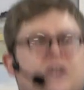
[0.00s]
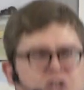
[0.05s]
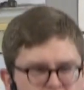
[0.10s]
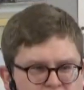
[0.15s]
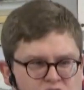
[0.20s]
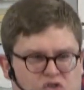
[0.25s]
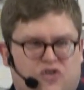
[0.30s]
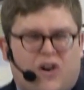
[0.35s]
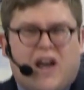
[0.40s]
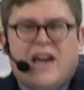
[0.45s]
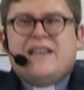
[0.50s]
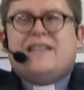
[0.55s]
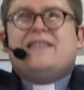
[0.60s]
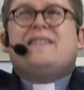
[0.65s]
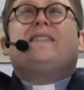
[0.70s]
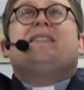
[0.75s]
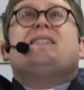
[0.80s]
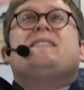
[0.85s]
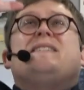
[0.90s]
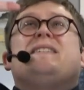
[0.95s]
to
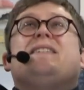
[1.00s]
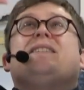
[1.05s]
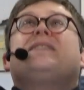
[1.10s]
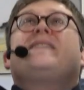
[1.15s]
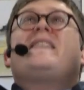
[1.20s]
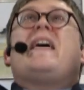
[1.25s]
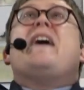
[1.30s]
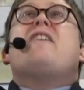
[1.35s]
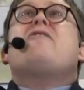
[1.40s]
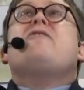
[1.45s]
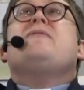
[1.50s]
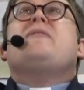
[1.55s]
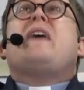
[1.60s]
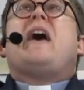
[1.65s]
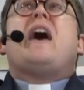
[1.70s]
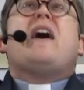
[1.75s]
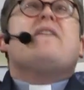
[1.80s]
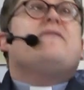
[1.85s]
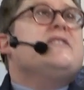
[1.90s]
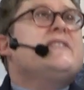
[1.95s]
Christ as he is there in the
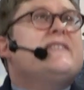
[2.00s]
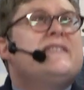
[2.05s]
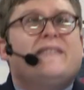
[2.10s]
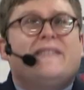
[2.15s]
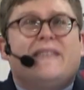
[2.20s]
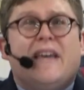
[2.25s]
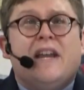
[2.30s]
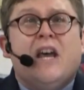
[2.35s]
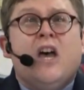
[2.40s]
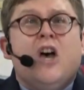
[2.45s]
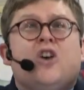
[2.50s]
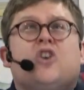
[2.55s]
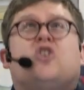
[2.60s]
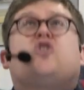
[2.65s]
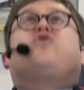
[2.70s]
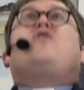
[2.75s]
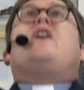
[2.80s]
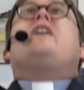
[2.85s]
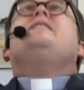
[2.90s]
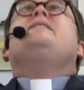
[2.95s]
heavens and said,
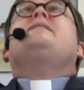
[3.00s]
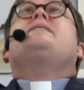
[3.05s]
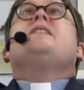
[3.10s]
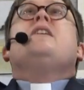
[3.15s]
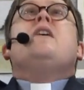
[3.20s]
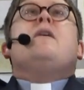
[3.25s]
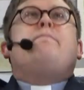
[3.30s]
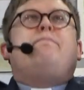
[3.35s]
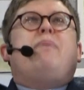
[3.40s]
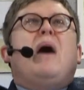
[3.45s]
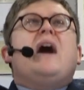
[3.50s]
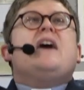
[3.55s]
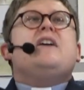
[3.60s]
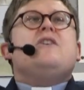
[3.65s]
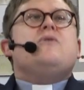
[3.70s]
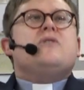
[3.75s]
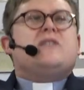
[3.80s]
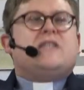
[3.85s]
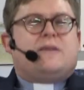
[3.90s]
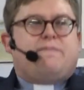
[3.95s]
Christ, by
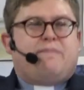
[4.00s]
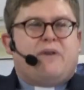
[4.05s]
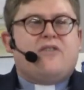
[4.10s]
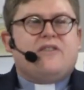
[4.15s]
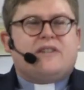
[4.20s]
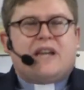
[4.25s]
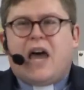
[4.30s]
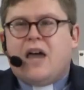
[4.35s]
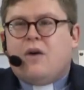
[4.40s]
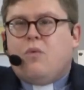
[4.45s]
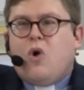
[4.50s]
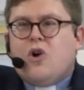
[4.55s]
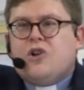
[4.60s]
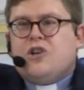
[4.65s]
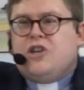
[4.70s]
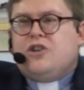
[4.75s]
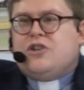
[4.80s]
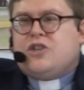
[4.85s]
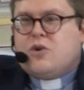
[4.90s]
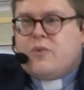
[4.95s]
your Spirit, I want
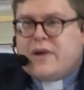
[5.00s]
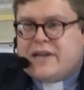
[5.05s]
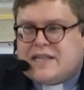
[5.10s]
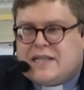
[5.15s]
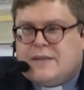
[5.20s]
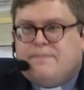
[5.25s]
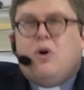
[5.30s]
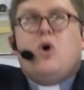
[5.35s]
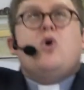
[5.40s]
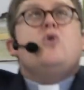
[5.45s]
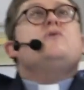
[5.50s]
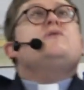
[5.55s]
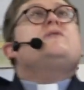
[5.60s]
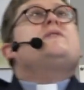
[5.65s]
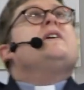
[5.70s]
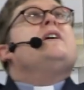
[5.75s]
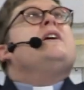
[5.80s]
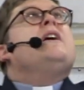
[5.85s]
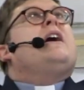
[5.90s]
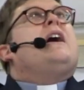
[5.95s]
you to
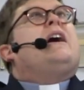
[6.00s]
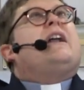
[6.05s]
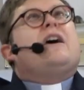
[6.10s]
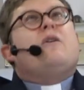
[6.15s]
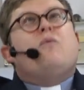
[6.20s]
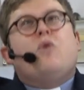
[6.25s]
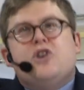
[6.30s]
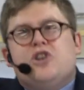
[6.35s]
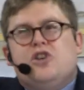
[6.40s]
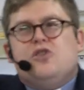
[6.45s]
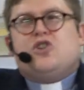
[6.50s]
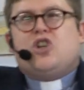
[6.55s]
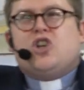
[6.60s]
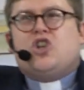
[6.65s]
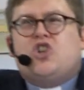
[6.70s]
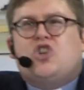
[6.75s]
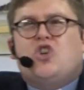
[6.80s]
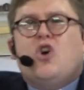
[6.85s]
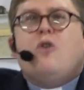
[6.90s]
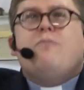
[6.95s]
expose and I want you to
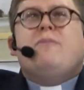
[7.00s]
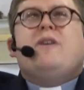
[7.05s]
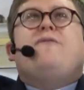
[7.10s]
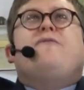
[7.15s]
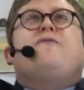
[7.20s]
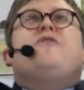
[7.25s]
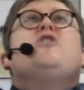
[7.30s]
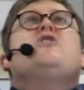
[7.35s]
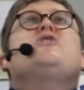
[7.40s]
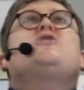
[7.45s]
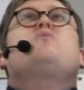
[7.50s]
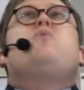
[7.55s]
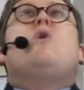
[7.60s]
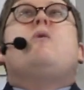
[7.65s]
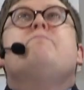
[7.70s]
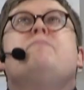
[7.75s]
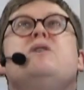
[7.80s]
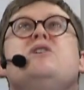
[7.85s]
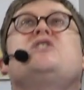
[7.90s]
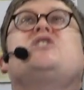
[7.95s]
show me first
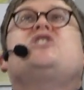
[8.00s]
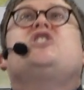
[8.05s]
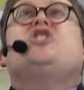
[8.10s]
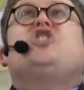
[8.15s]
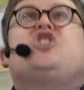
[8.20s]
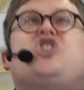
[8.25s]
what must